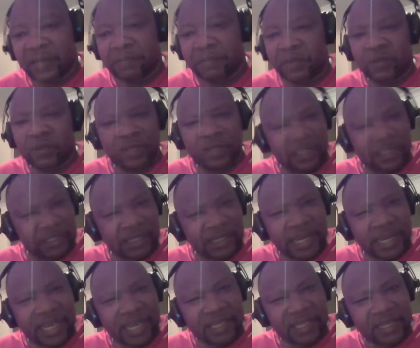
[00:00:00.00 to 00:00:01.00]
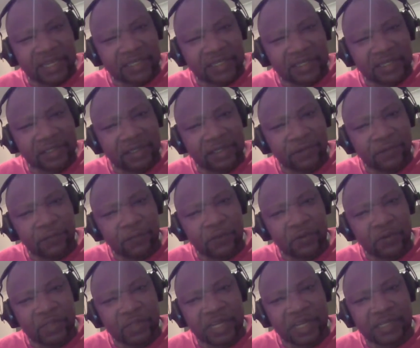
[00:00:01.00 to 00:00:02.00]
who is the guy that takes the
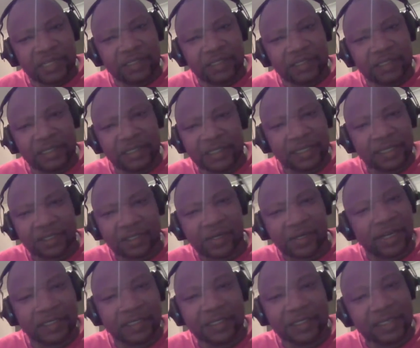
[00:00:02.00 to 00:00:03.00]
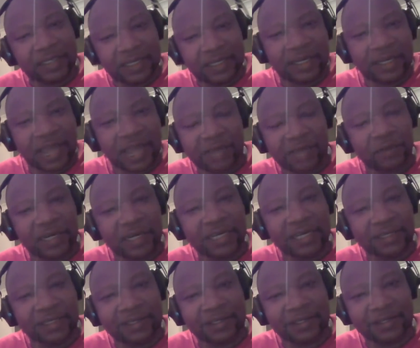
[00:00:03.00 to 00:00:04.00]
view that Jesus Christ didn't actually
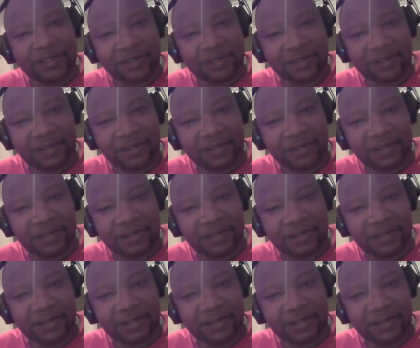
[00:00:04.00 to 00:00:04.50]
exist?